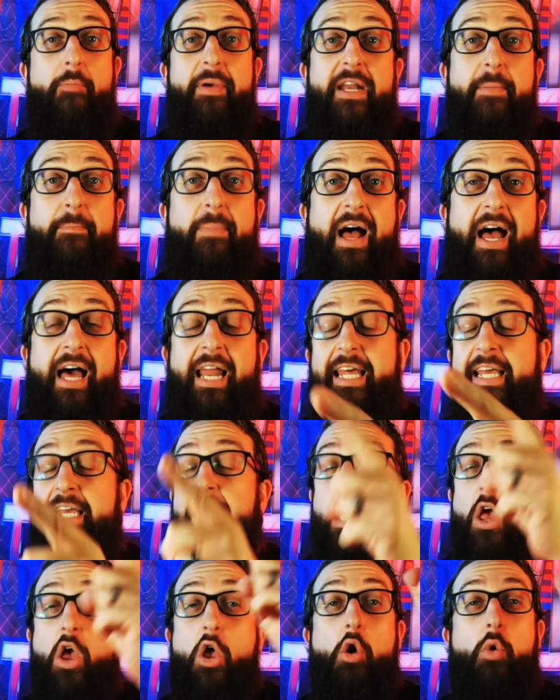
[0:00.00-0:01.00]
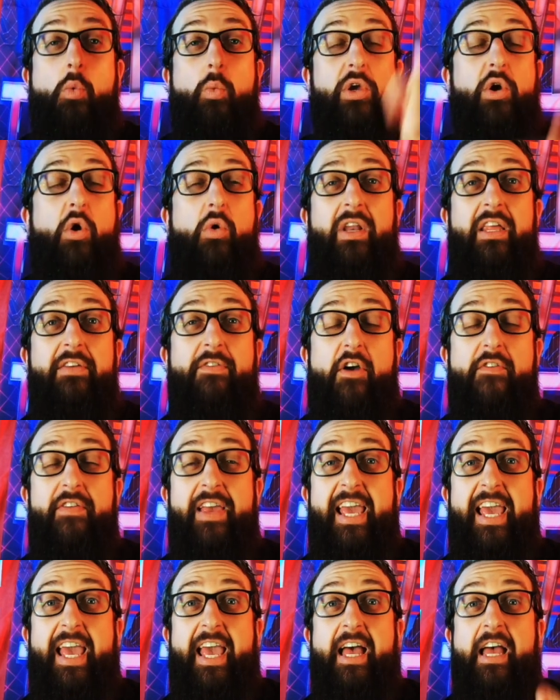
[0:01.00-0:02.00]
to Bali, we all live over
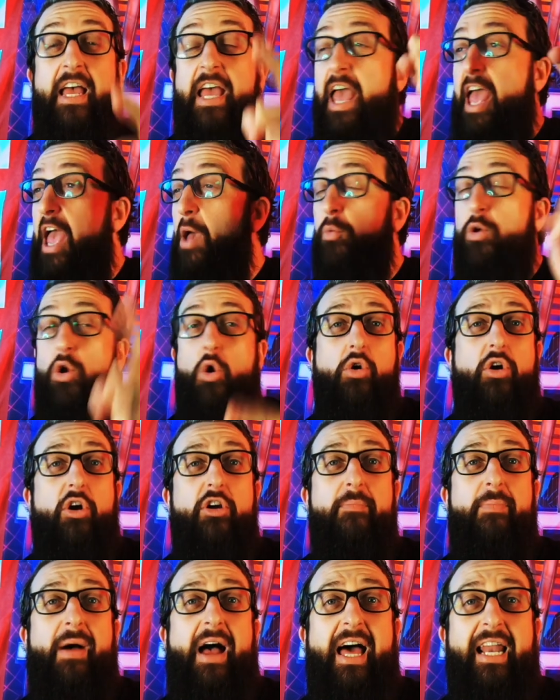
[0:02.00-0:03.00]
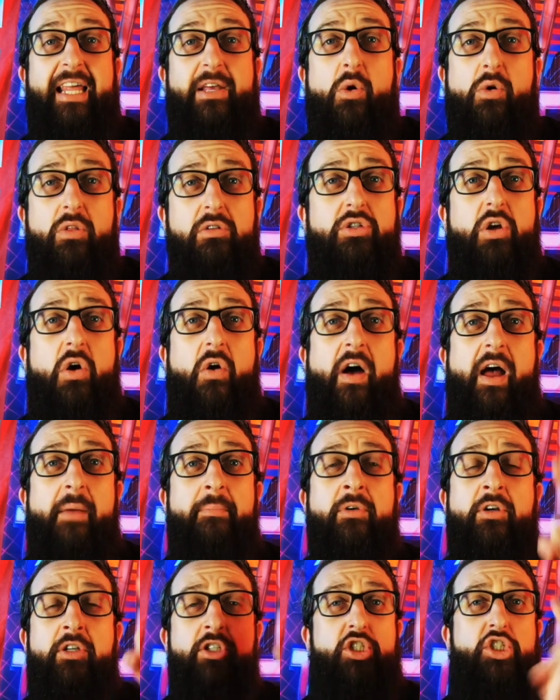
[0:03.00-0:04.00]
here, and we all go to Bali all the
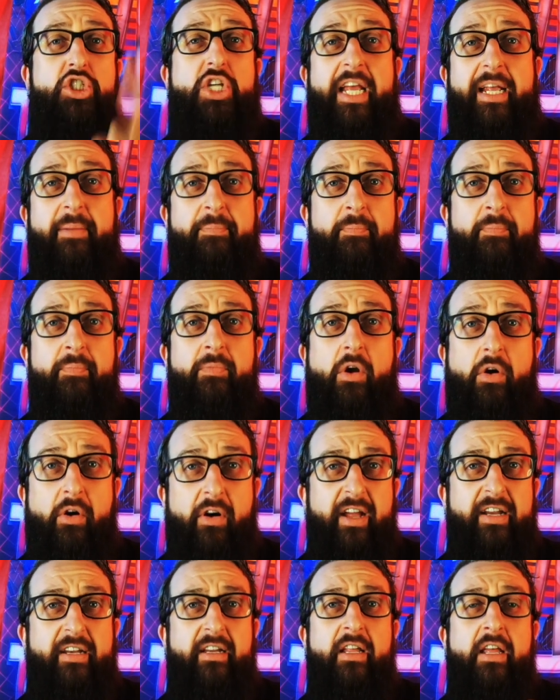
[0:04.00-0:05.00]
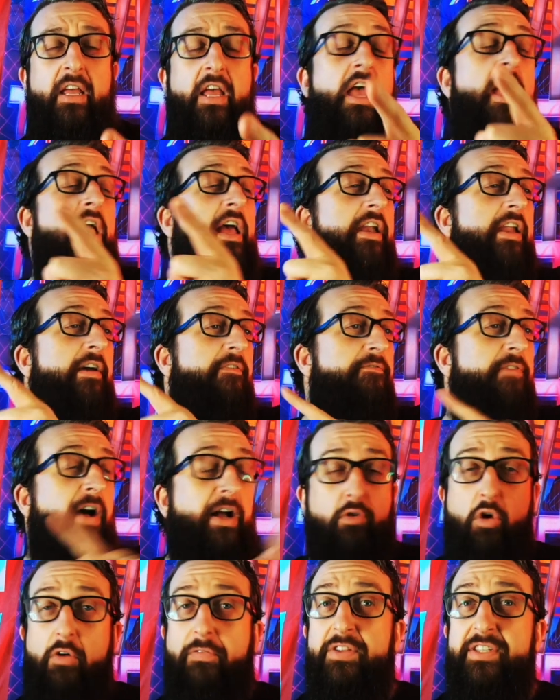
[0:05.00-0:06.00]
time because it's cheap, alright? Now
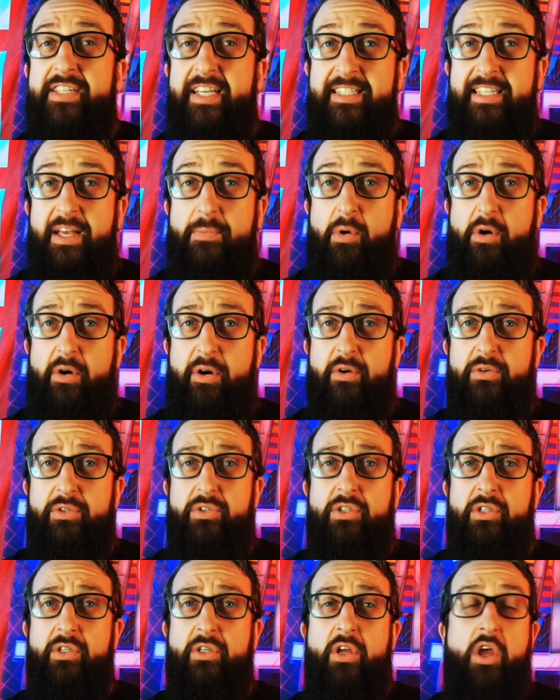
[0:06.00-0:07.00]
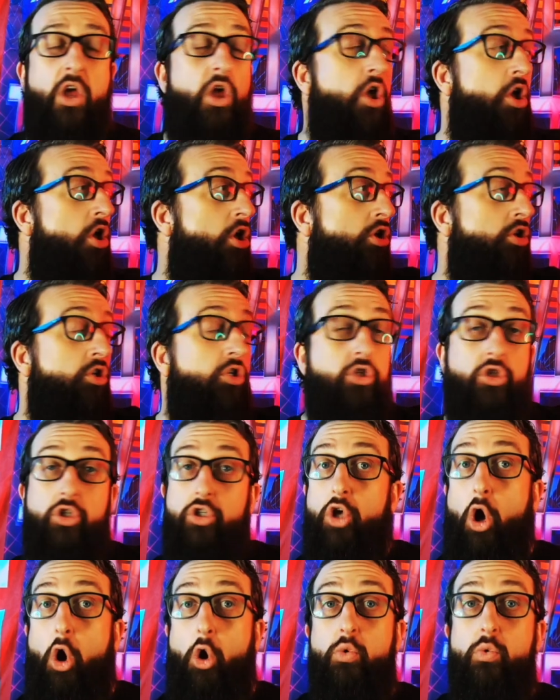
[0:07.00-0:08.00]
fuck off and sit somewhere else.
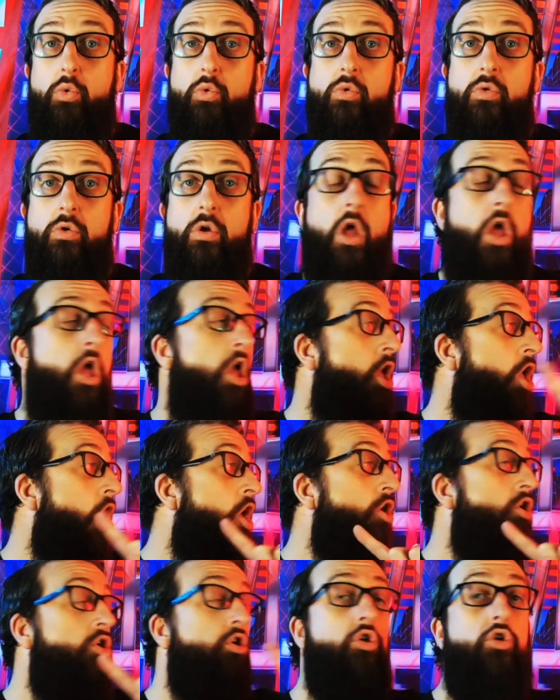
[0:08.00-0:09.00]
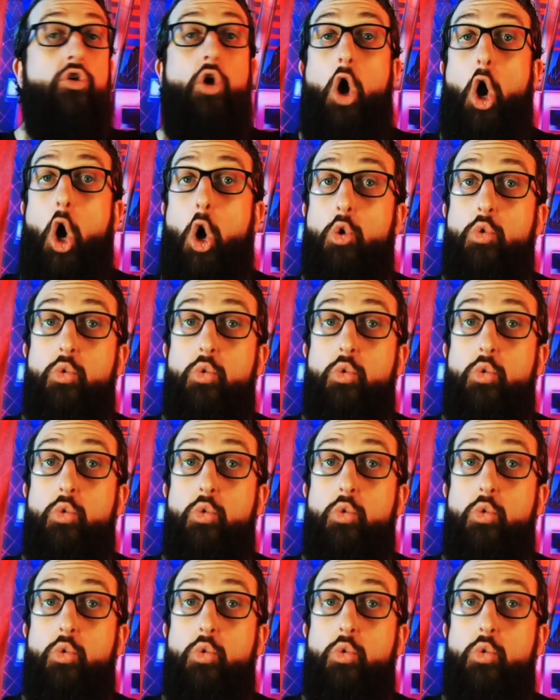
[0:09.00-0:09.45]
Go. Go.